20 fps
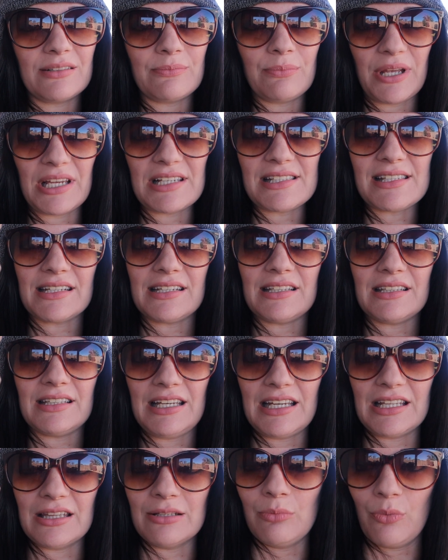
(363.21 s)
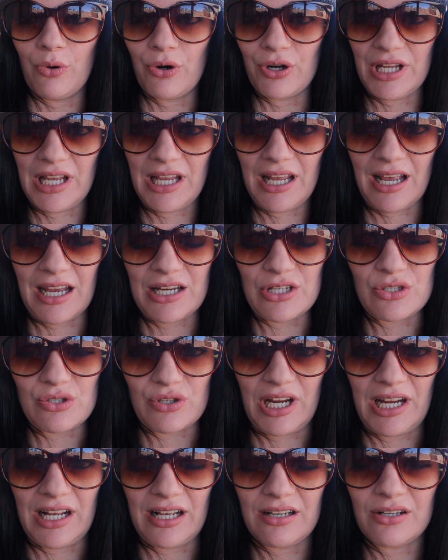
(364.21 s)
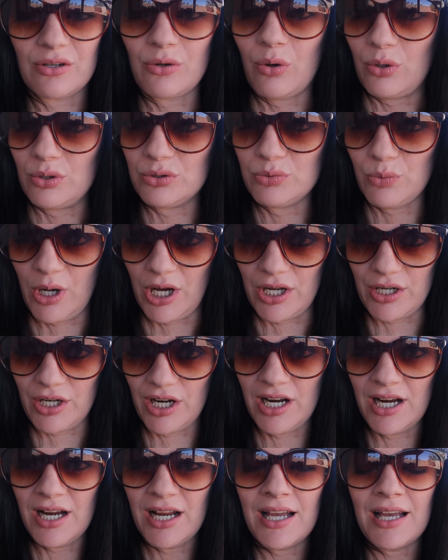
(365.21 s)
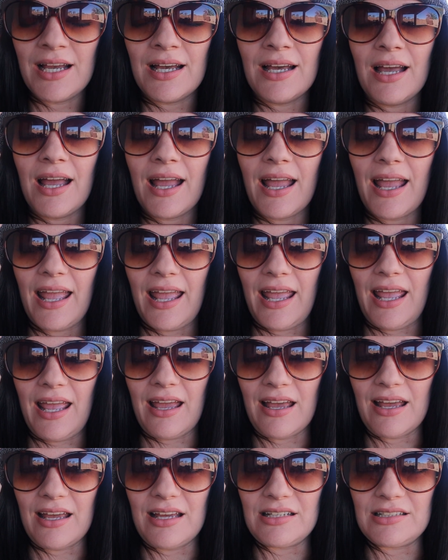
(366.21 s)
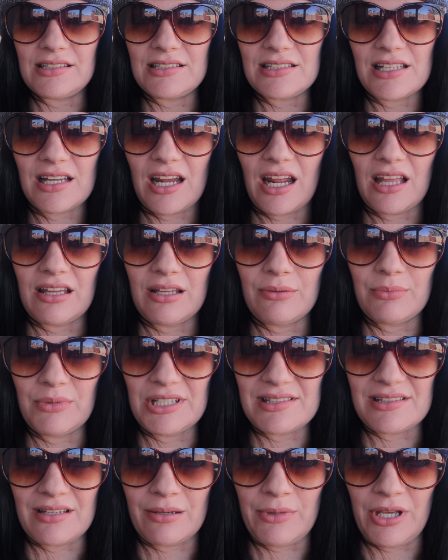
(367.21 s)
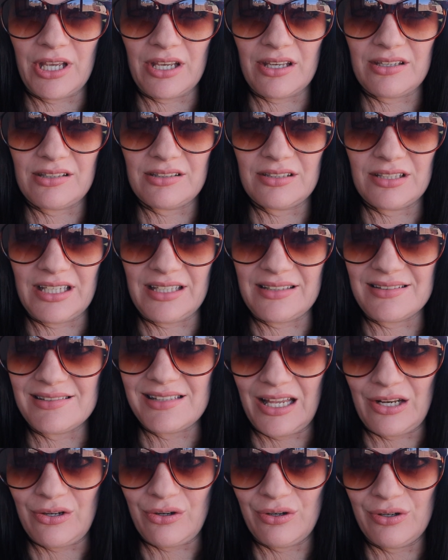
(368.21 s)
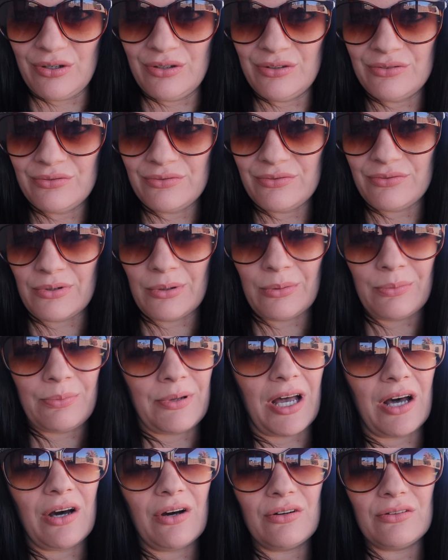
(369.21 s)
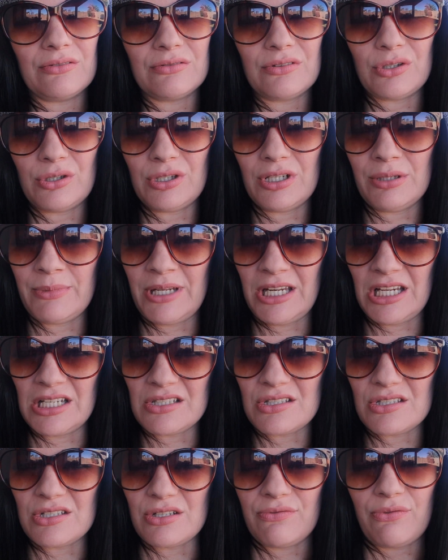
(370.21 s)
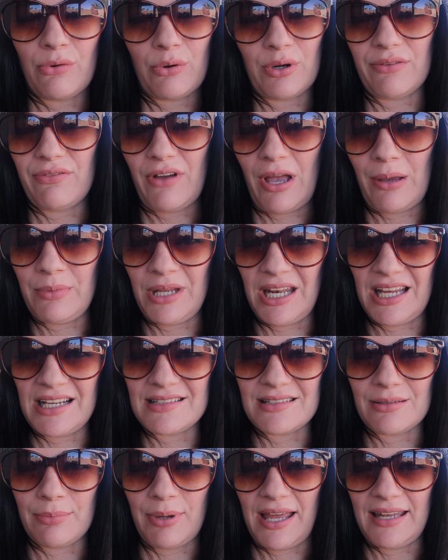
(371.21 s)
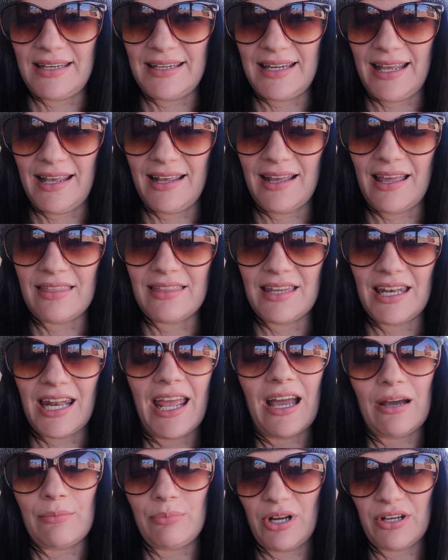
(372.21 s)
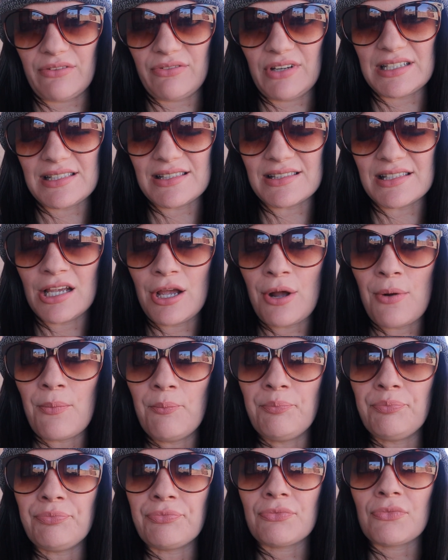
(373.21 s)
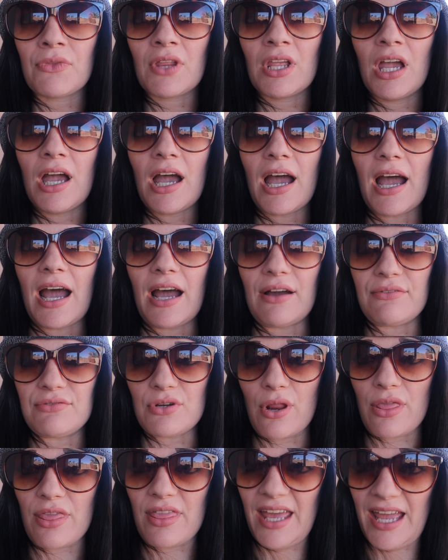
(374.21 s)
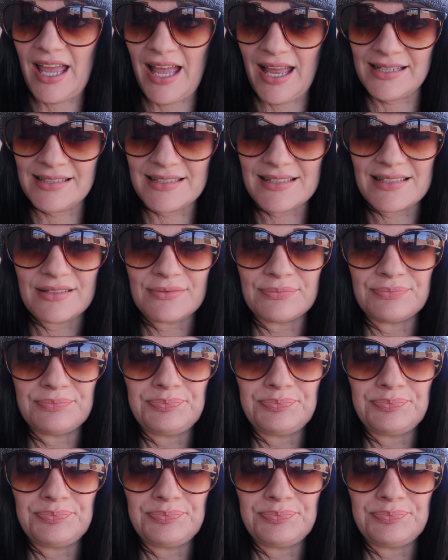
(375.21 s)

basically in the morning, I drink cold water and I let my stomach like settle for about 30 minutes to 45 minutes depending, and then I have breakfast. After that,